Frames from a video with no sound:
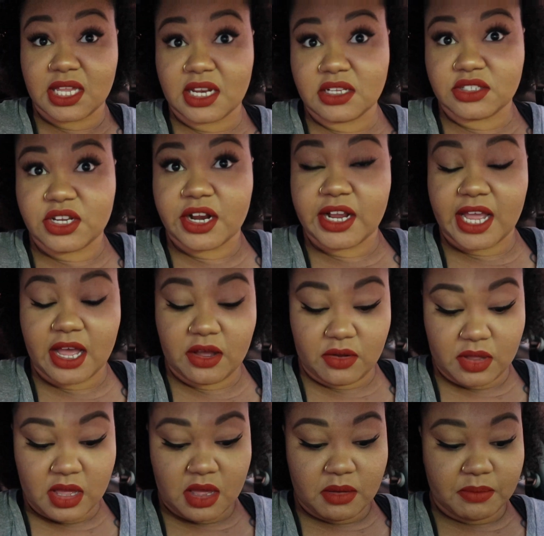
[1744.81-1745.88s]
getting dark
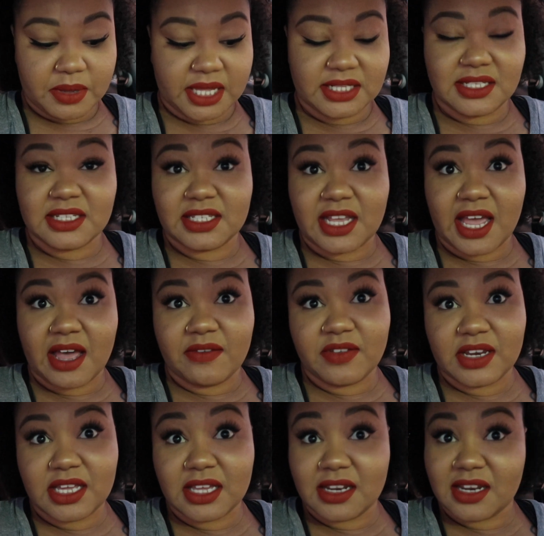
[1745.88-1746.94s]
out, but since I
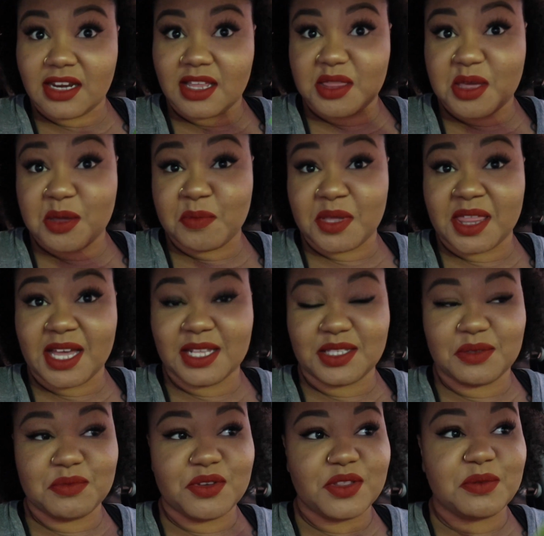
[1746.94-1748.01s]
haven't eaten anything but that
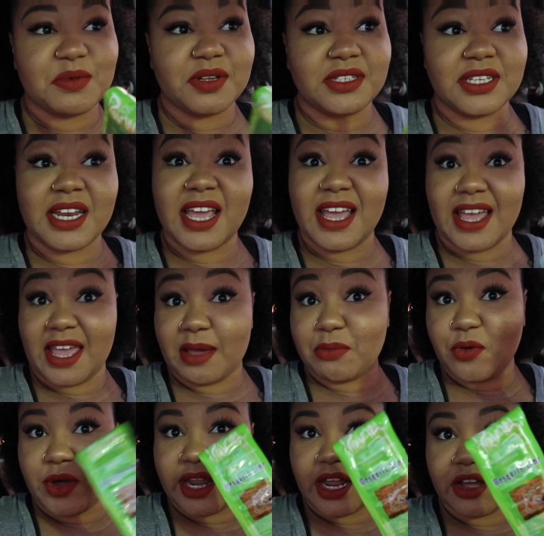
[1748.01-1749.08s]
smoothie bowl today, I
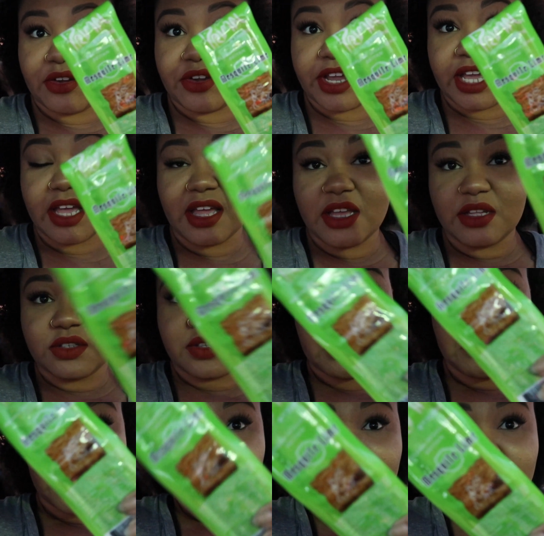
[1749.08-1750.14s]
am quite hungry. So
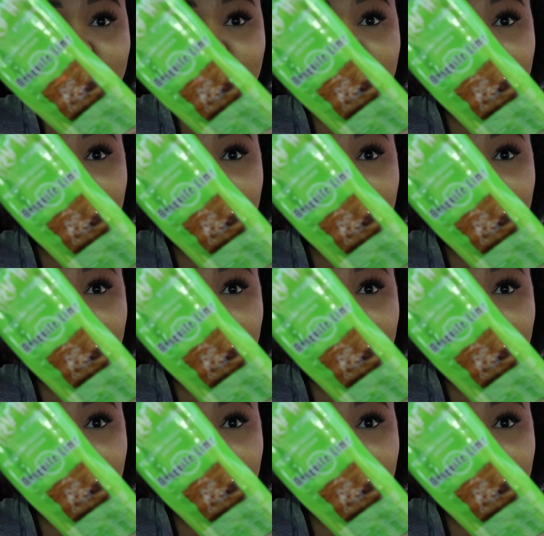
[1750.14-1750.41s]
I'm gonna eat